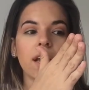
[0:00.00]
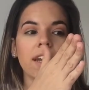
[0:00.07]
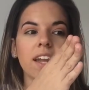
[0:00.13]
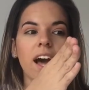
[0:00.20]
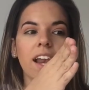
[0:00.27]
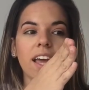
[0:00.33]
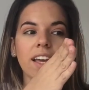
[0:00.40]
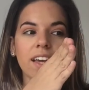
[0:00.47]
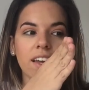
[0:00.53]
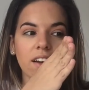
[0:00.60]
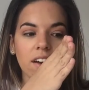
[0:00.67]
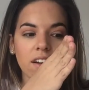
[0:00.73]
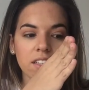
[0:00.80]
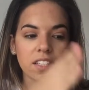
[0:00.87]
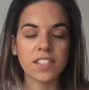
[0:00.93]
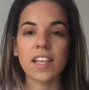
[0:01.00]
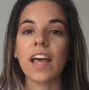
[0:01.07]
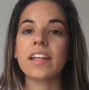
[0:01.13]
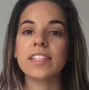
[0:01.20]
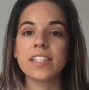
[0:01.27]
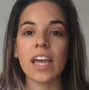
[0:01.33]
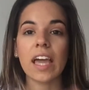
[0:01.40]
not like on a
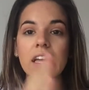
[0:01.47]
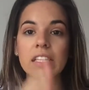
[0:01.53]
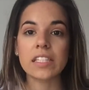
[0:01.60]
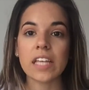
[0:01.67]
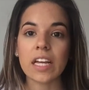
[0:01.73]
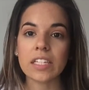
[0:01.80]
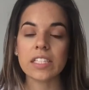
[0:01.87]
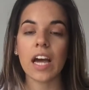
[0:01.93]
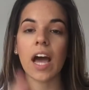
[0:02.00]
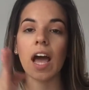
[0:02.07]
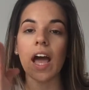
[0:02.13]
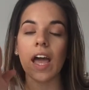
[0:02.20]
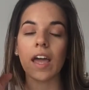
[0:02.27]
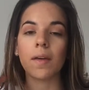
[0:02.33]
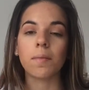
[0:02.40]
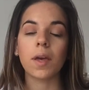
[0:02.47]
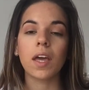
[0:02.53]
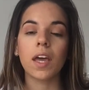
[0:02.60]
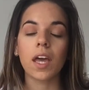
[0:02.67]
set day, set time